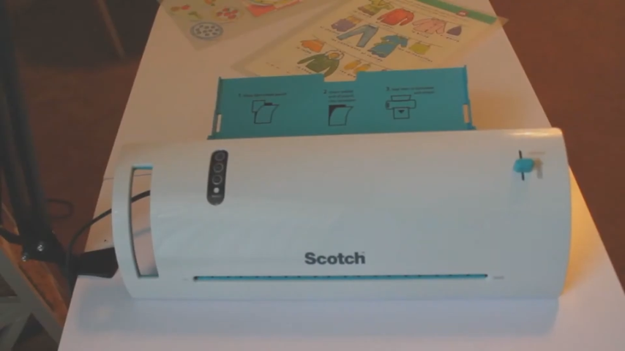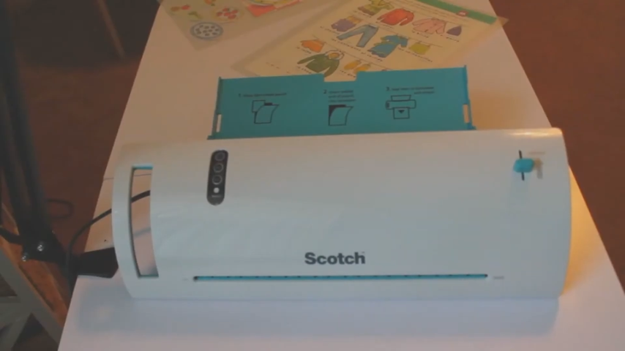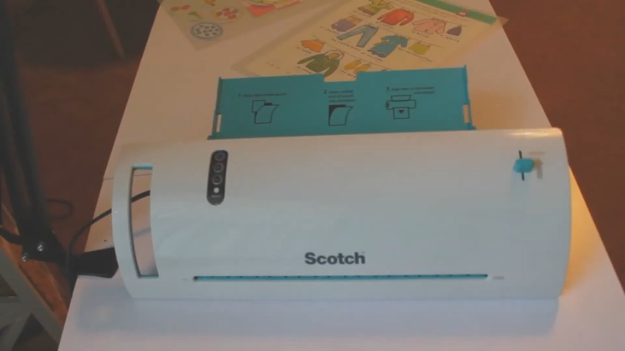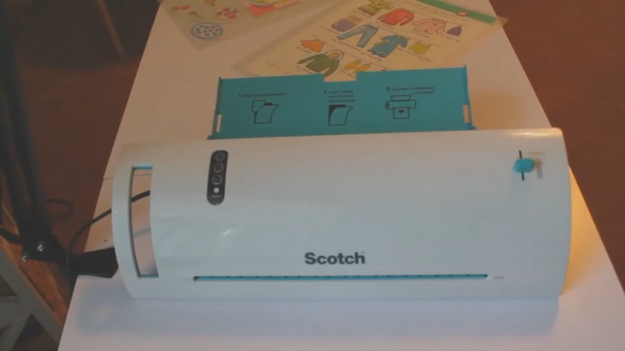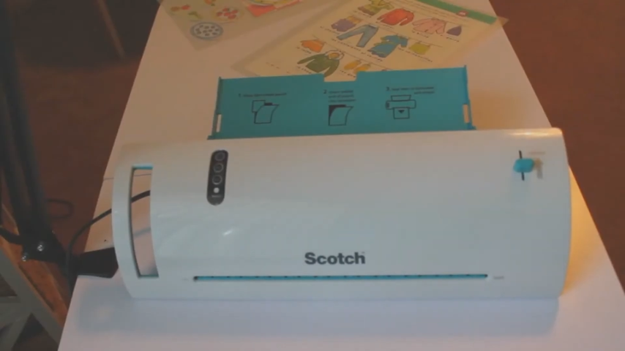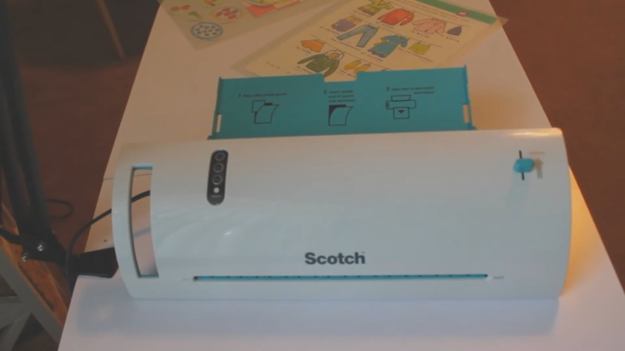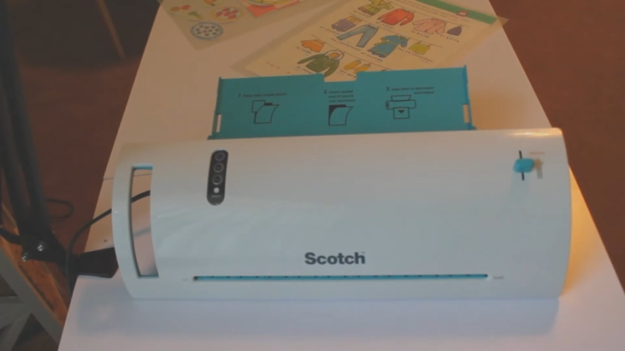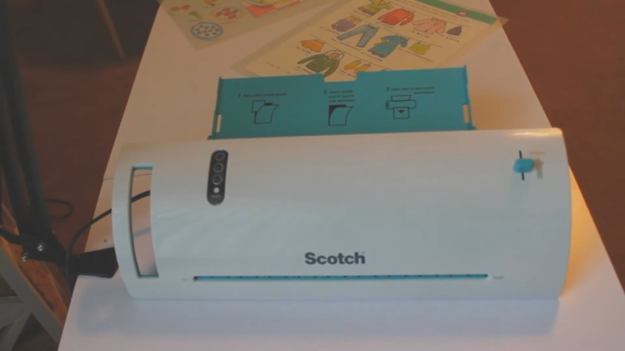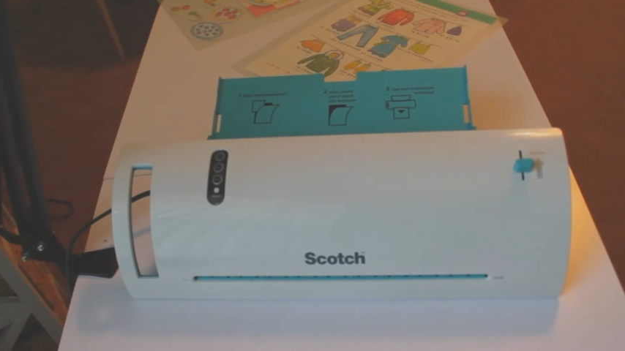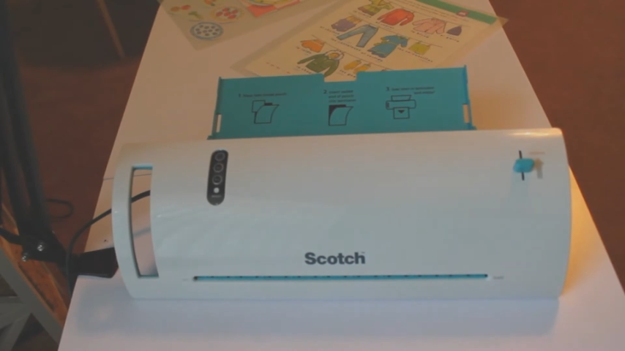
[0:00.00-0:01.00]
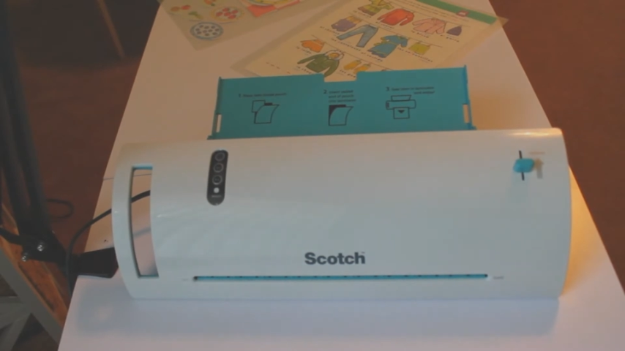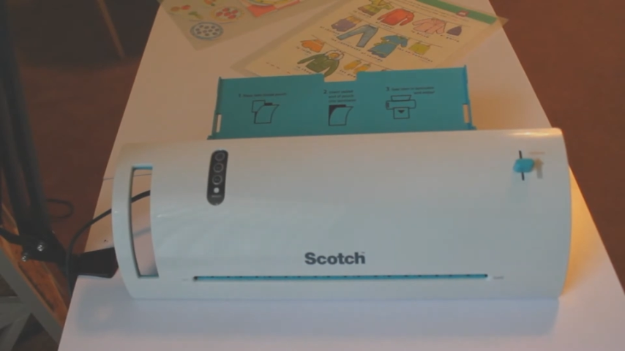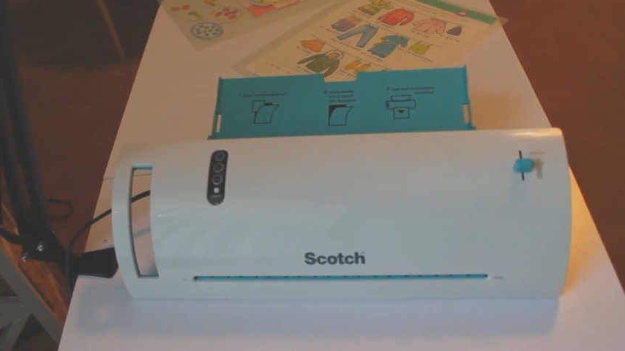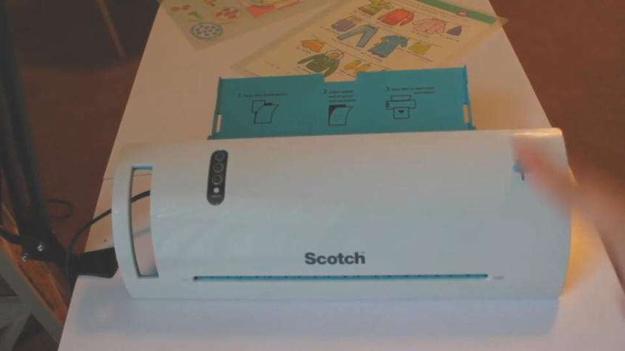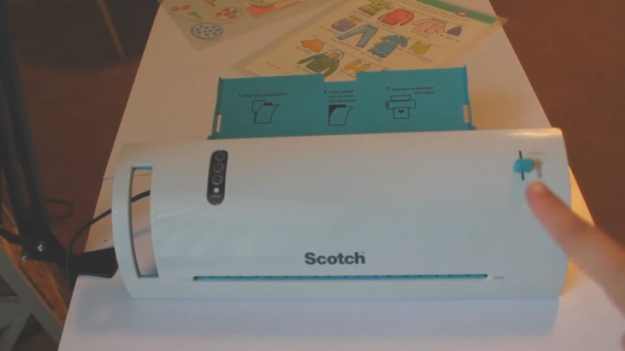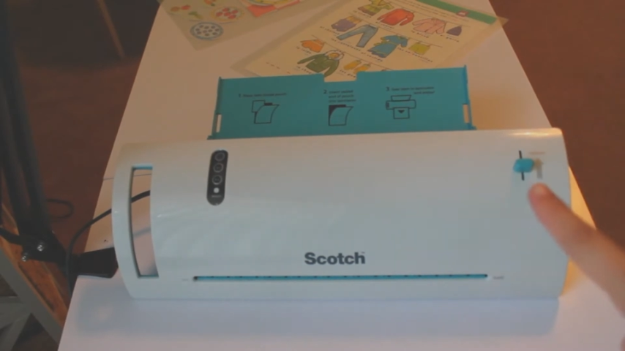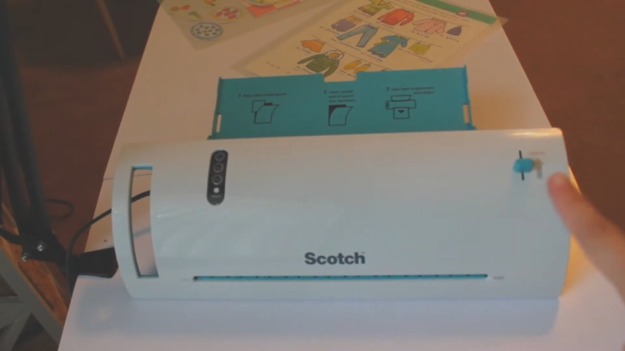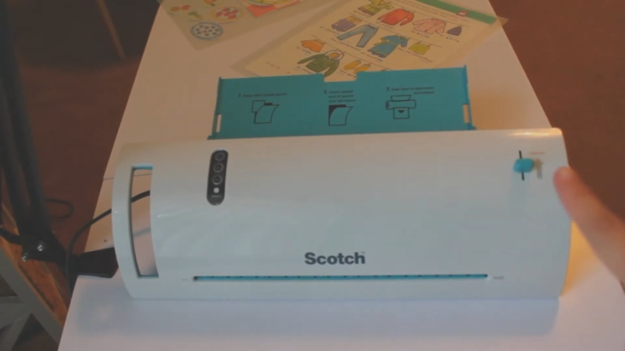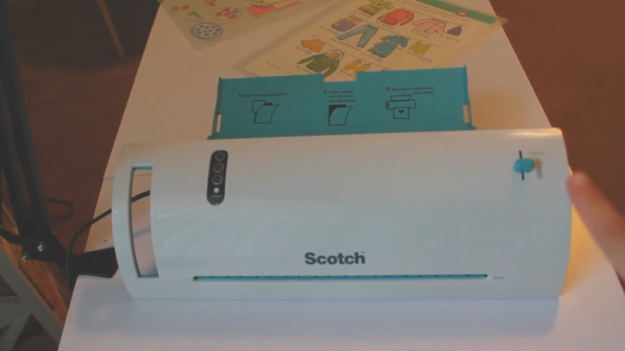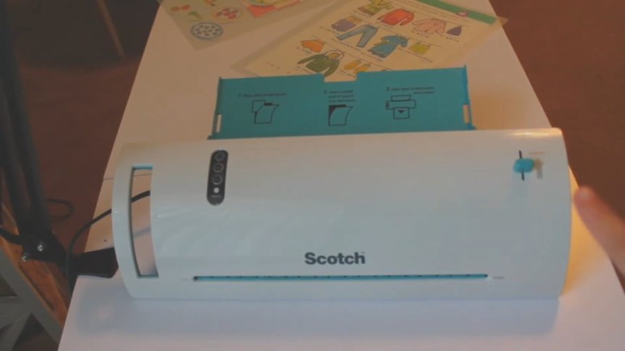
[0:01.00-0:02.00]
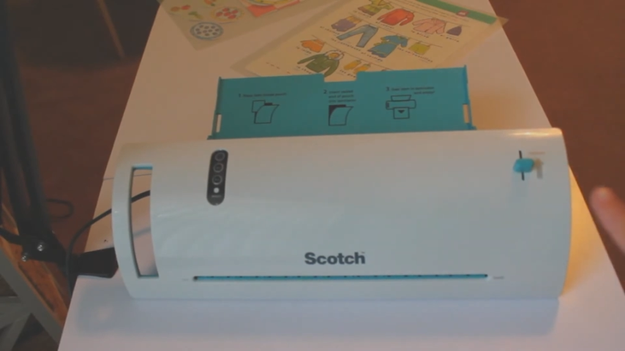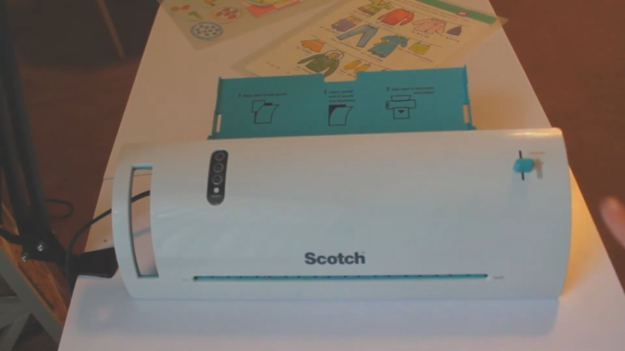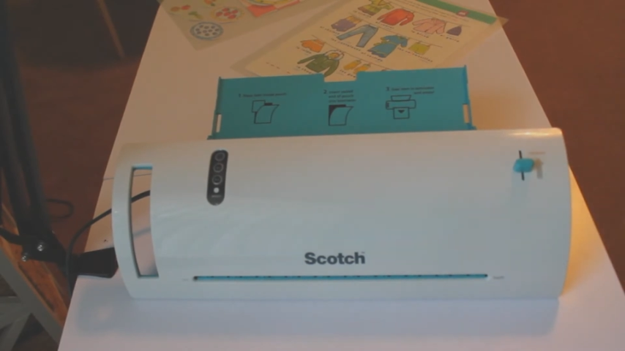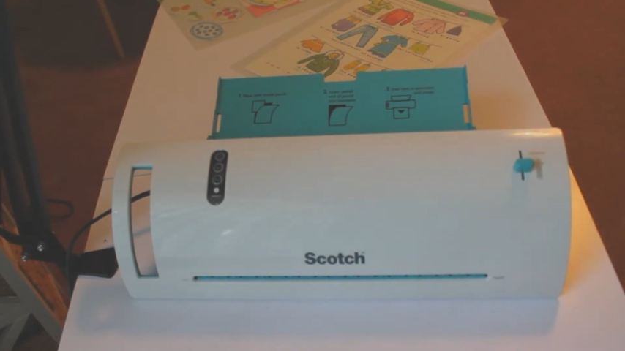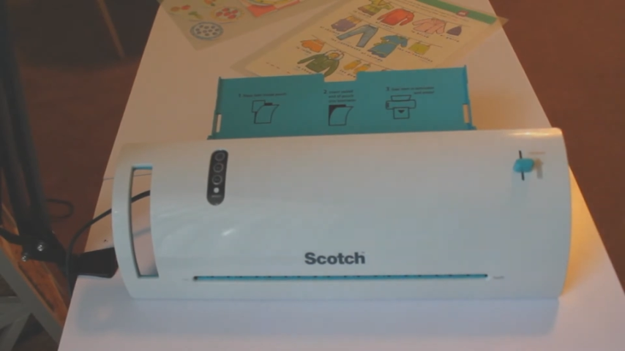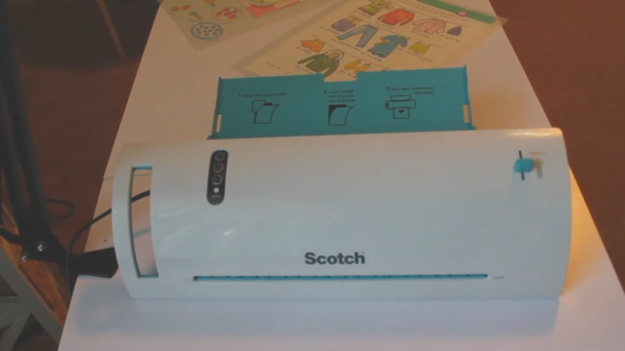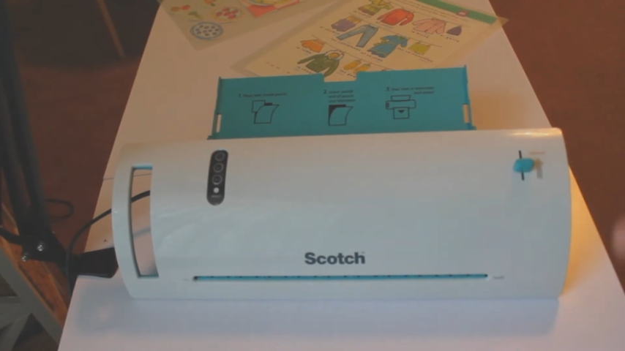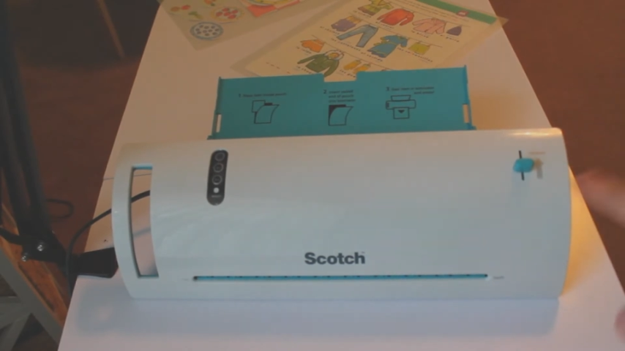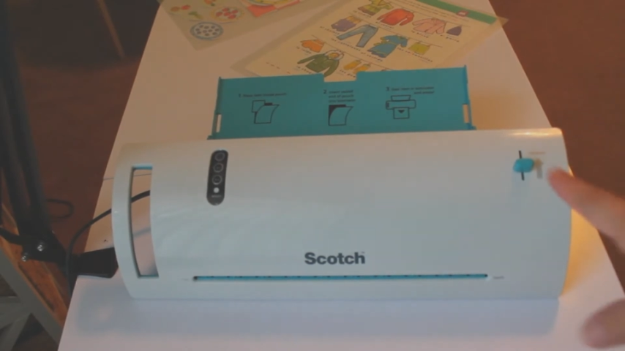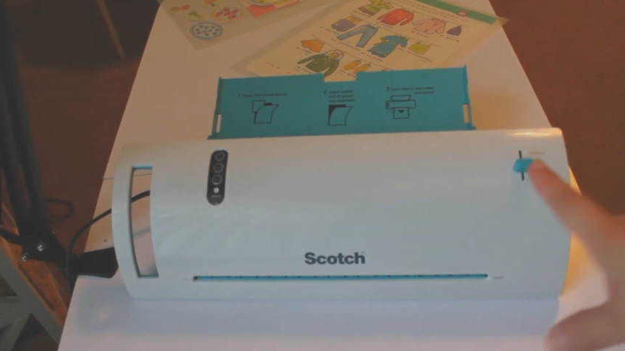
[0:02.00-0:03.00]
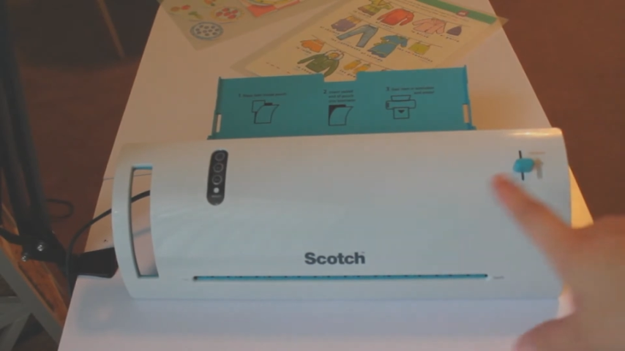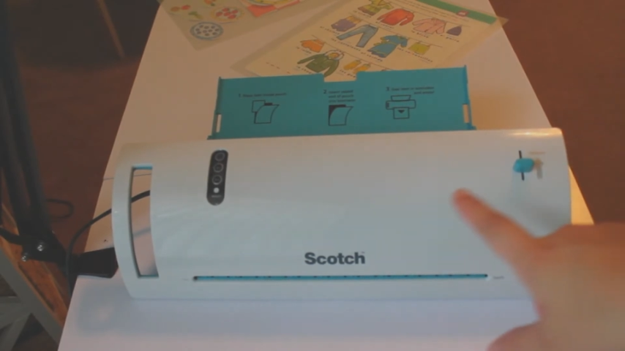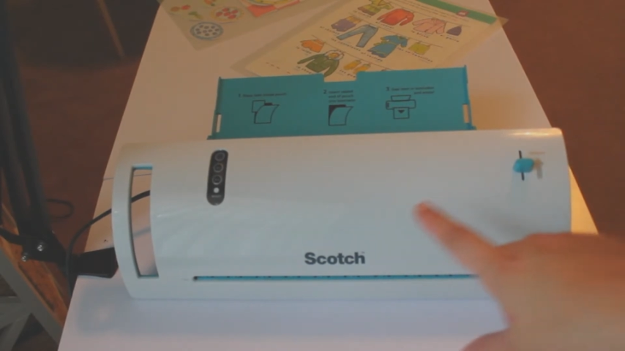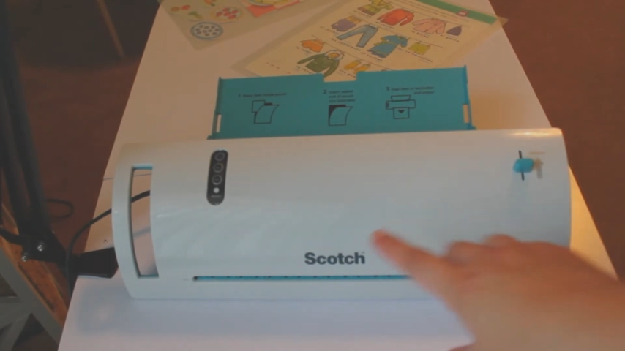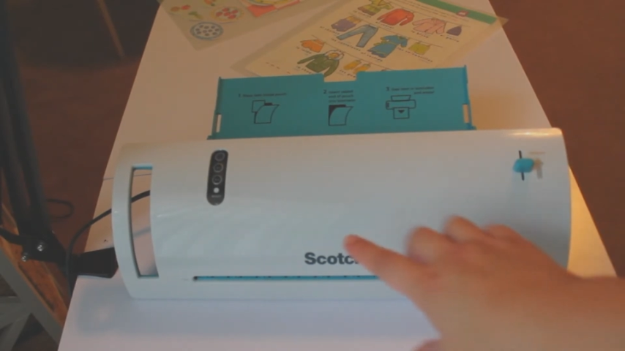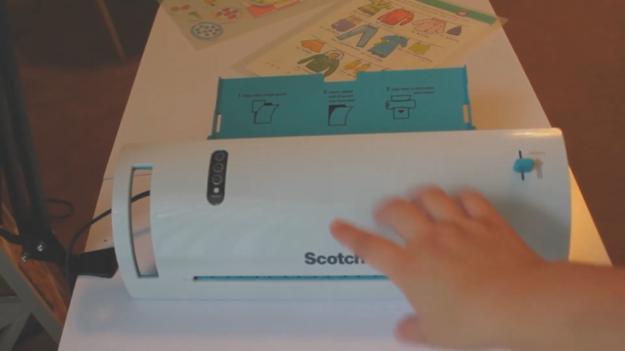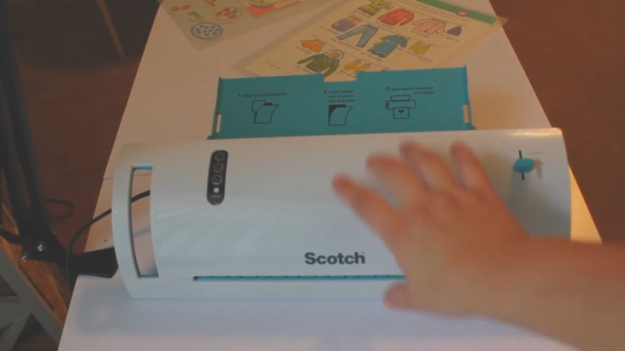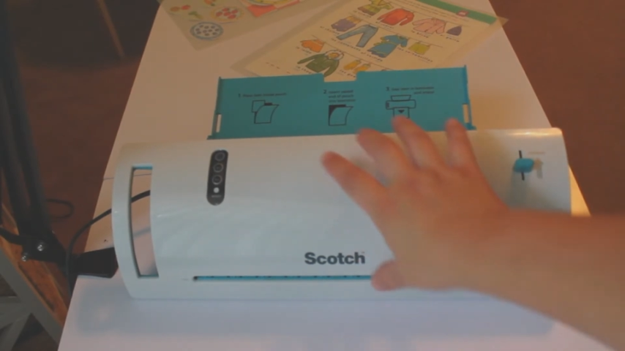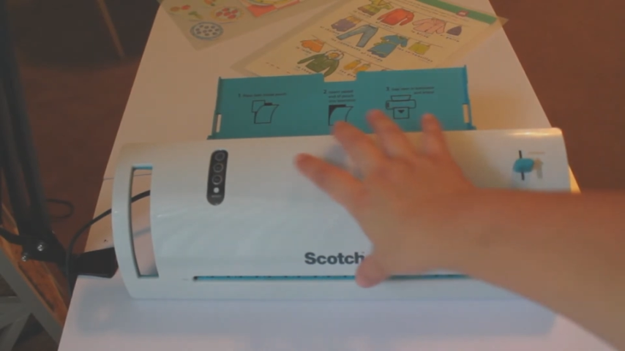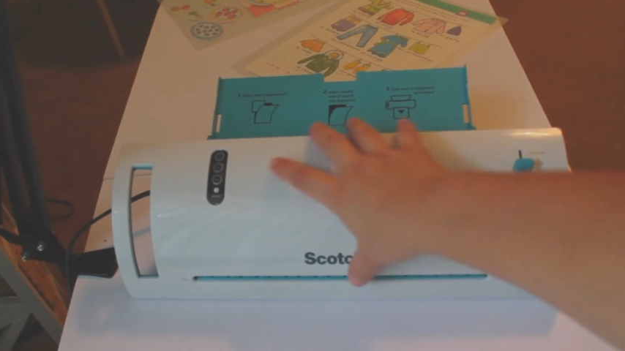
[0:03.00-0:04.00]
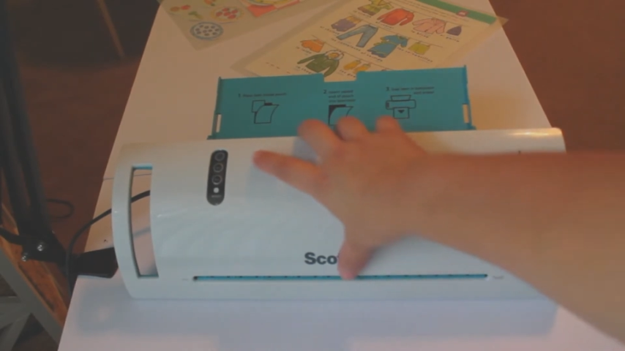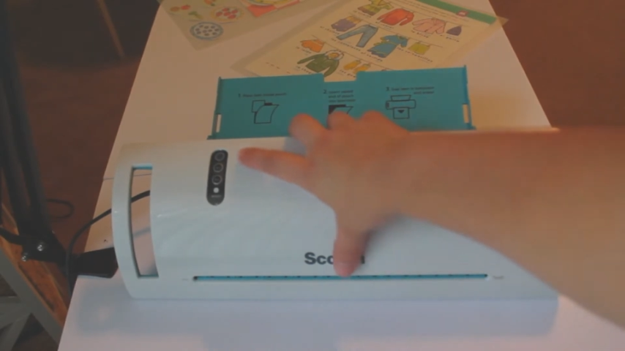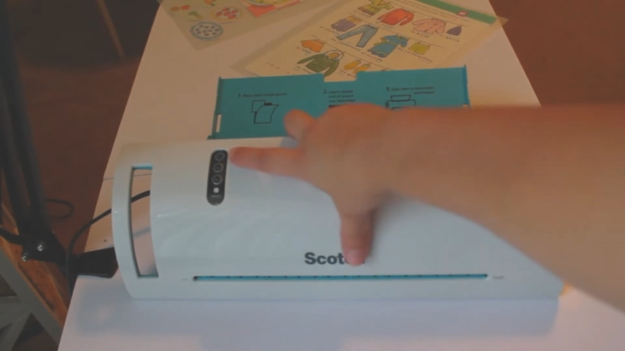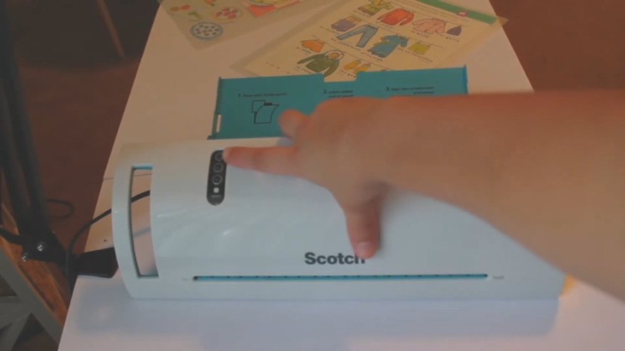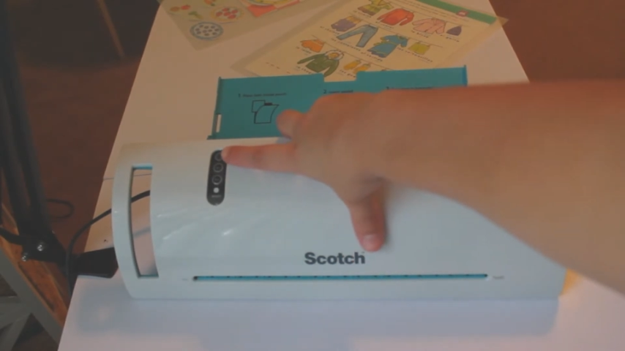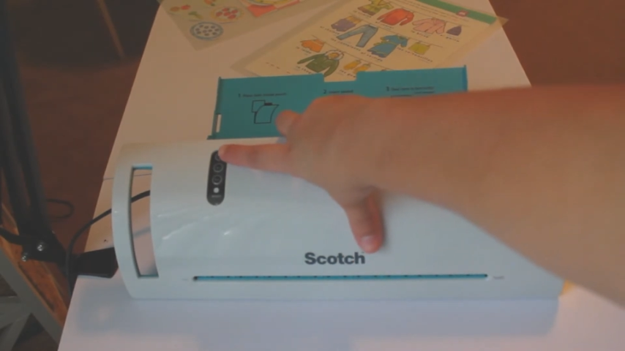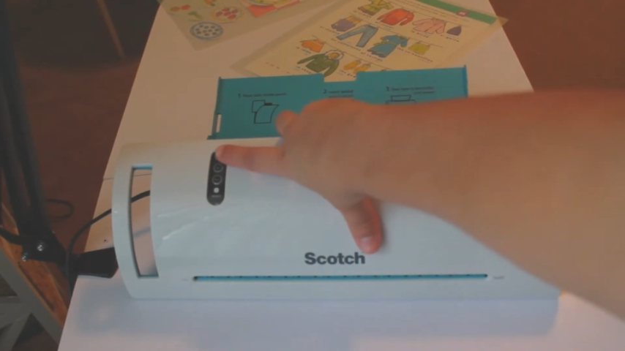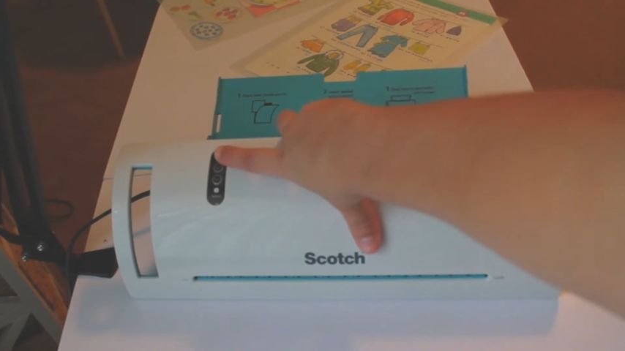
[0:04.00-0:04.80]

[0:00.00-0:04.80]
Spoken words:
[unreadable: no face in view]